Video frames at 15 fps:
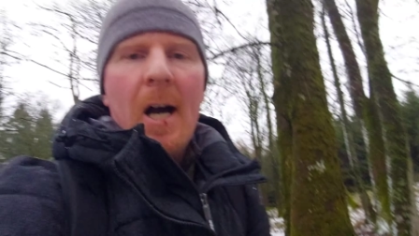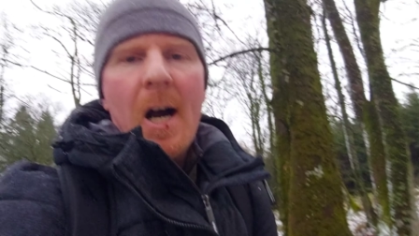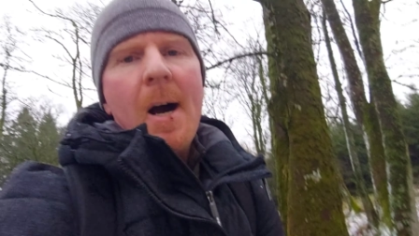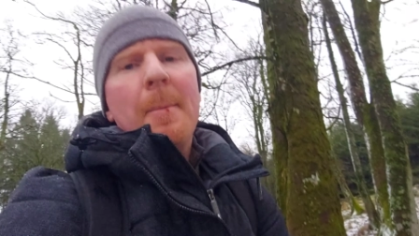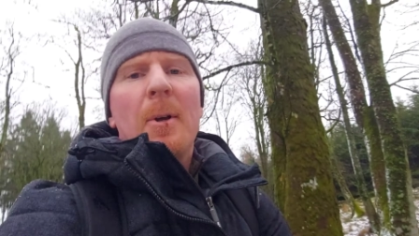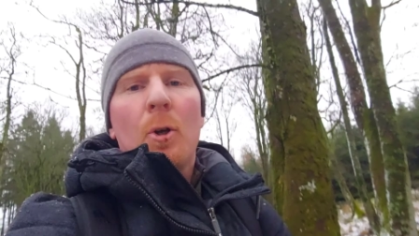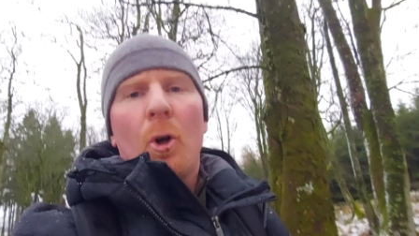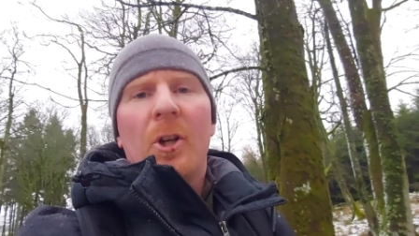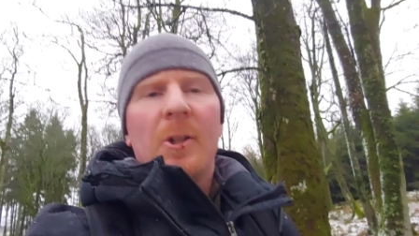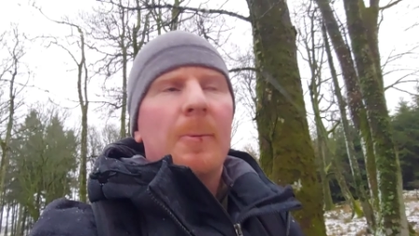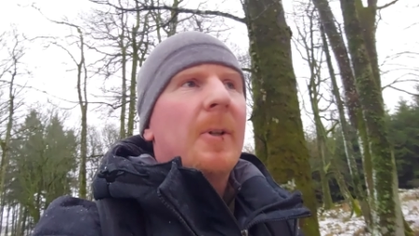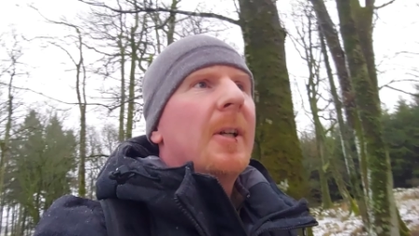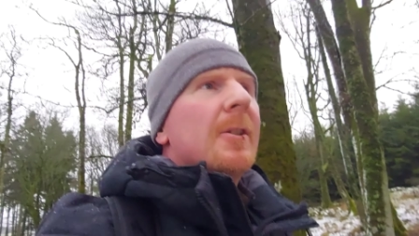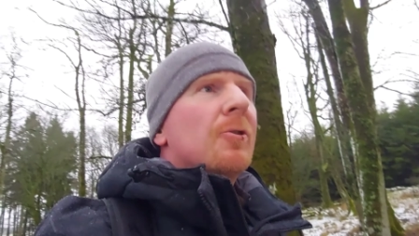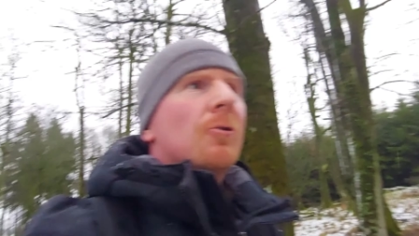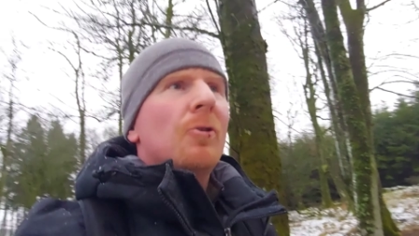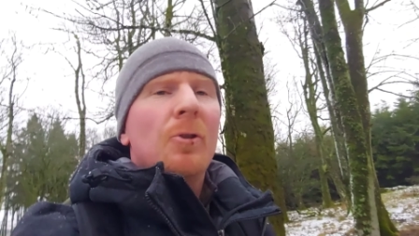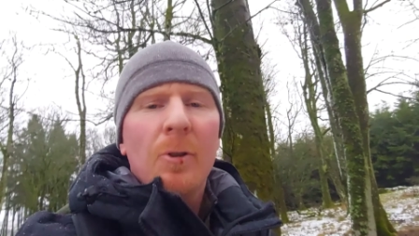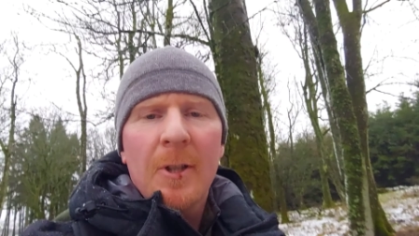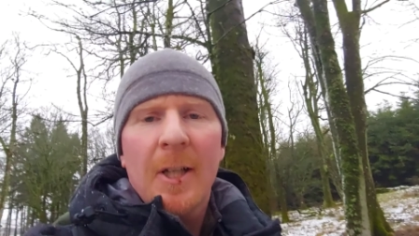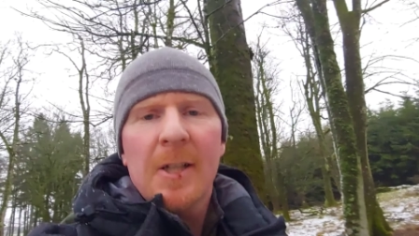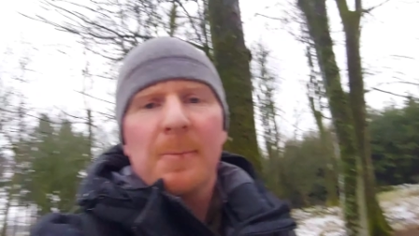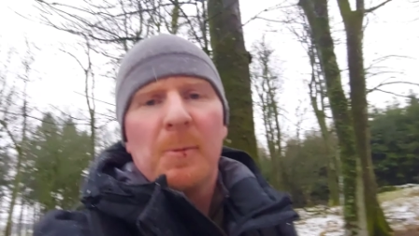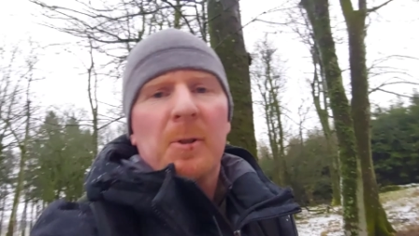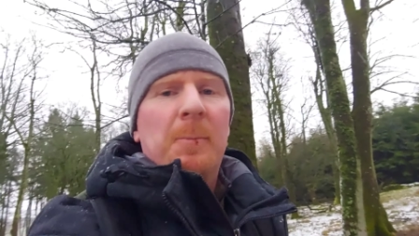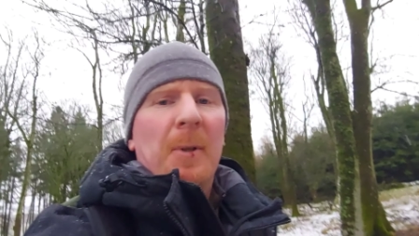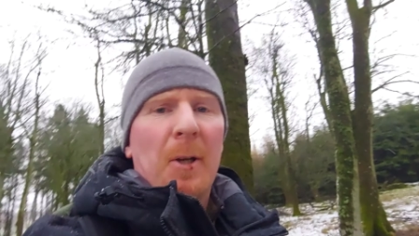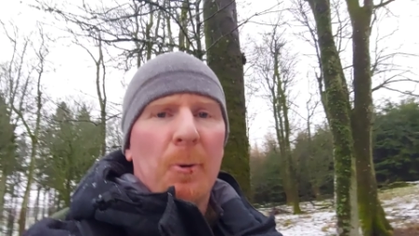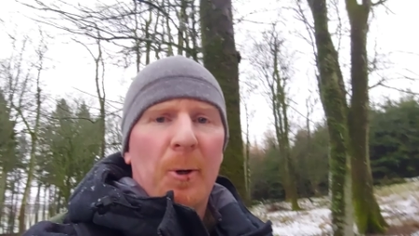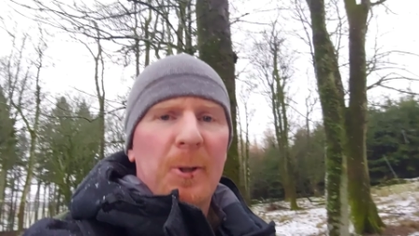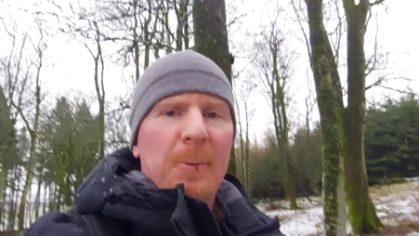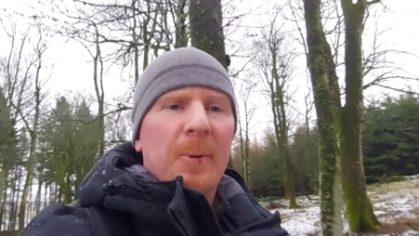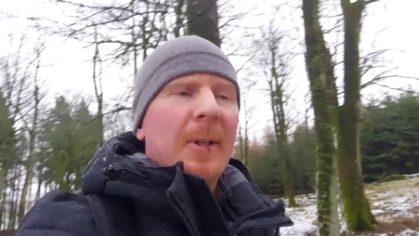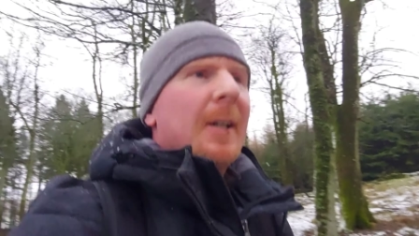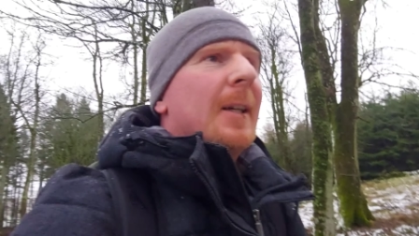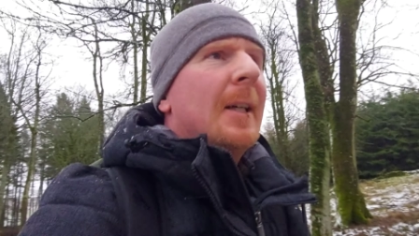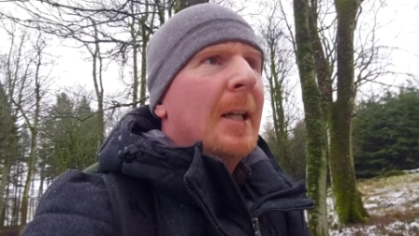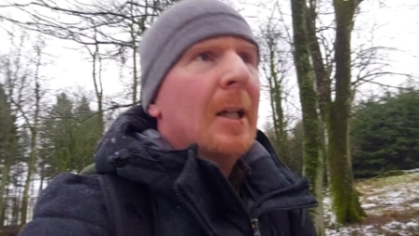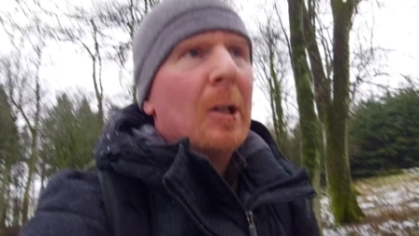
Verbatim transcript: I'm annoyed with it, so you guys must be annoyed with it.